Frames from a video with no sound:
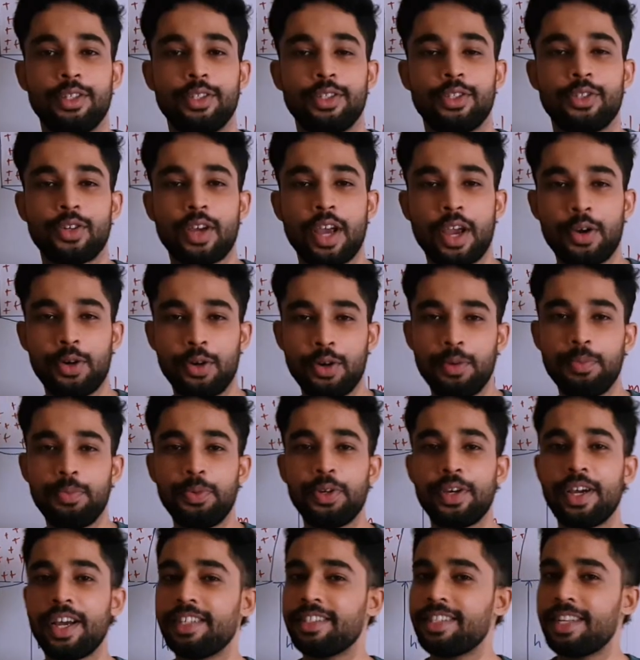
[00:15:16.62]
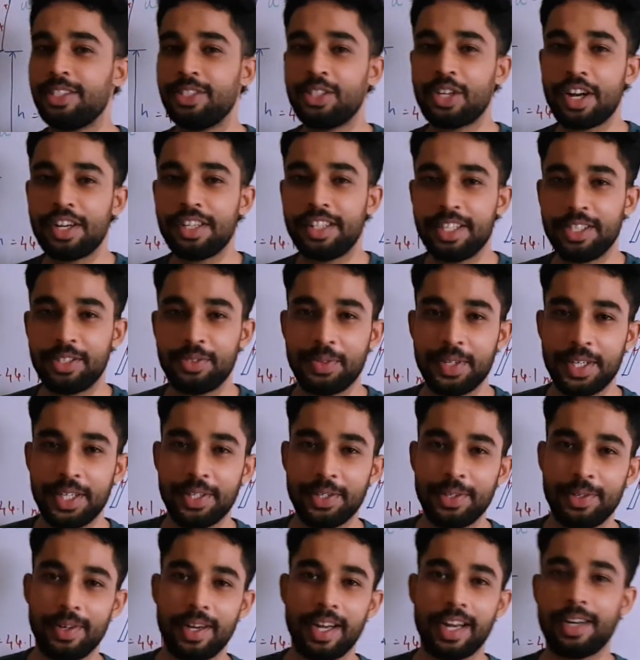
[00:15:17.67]
So I hope you guys enjoyed this
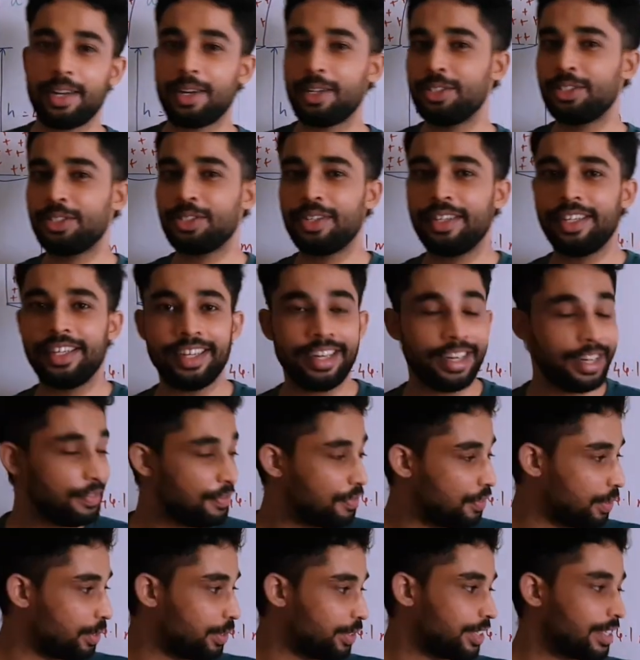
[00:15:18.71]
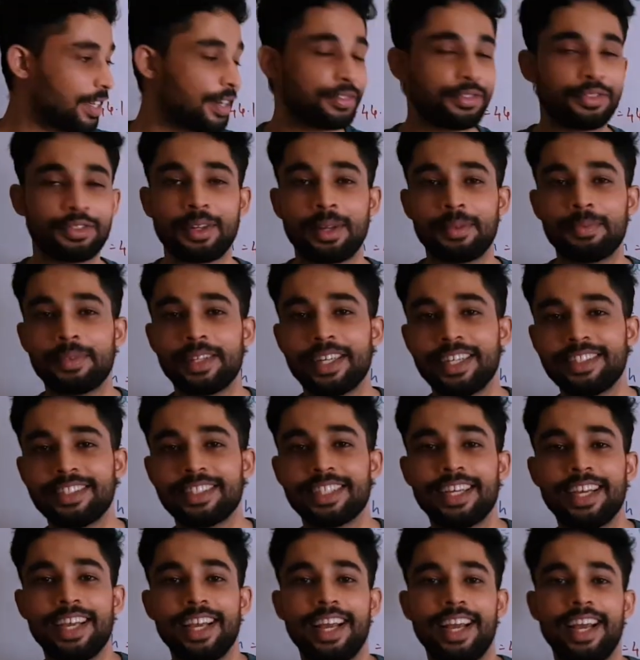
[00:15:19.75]
video and also learned few stuff from this.
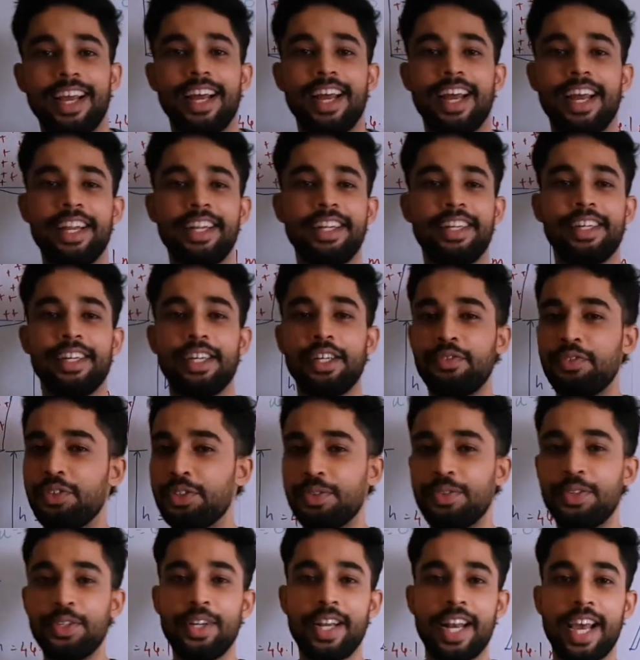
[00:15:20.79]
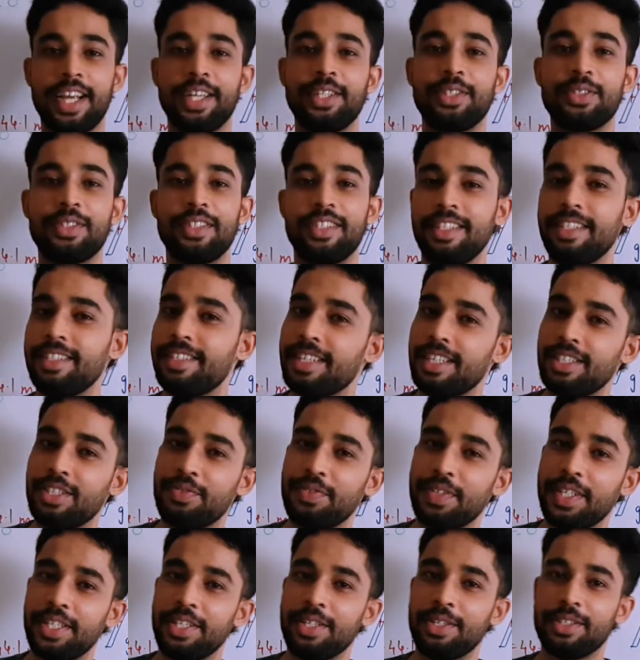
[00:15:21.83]
And if you would like to see such
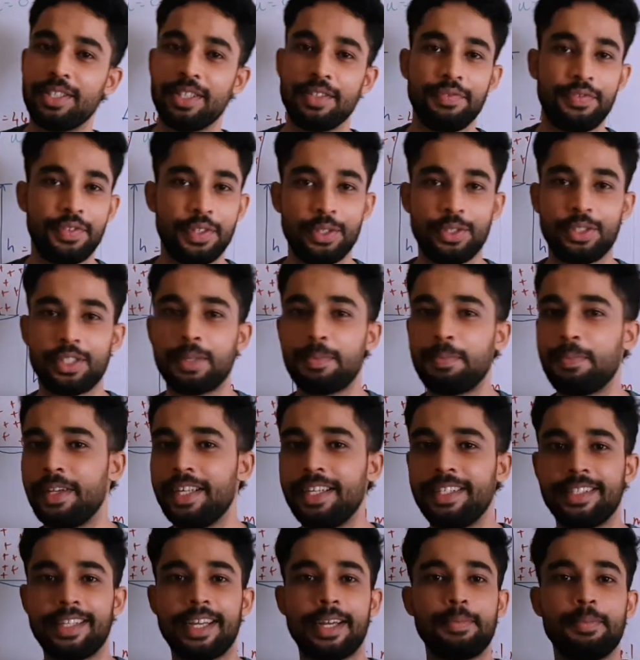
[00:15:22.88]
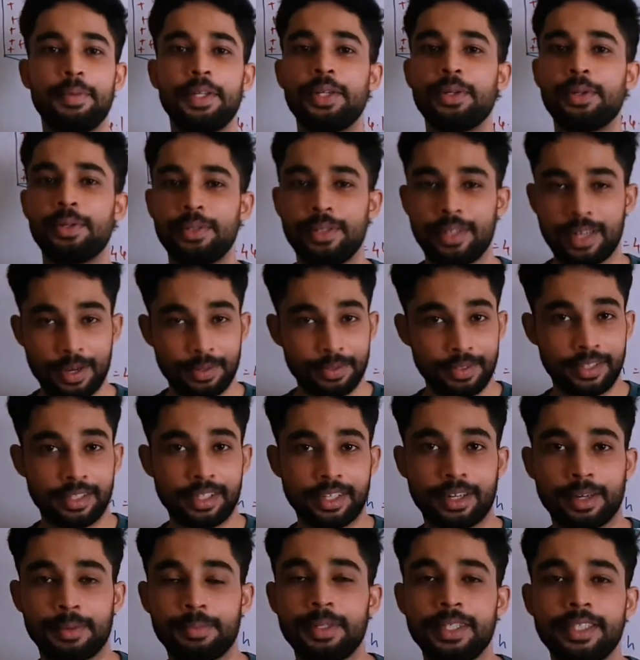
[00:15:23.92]
videos in future, please let me know down in the
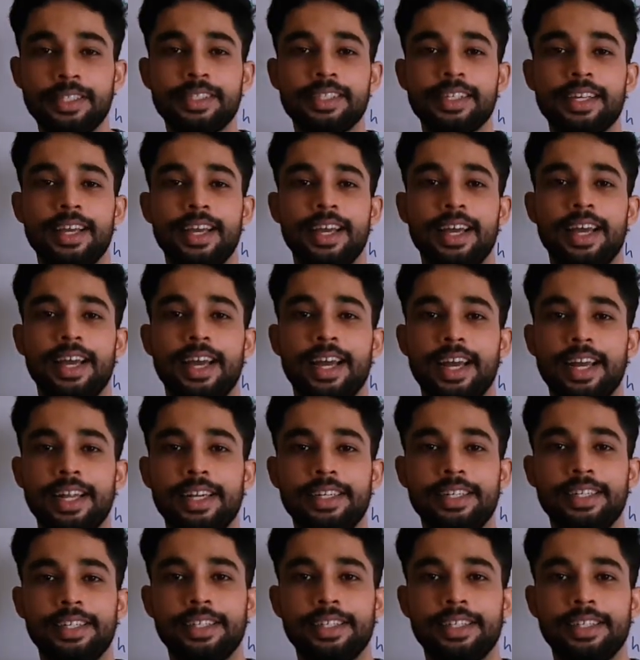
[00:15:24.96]
comments. And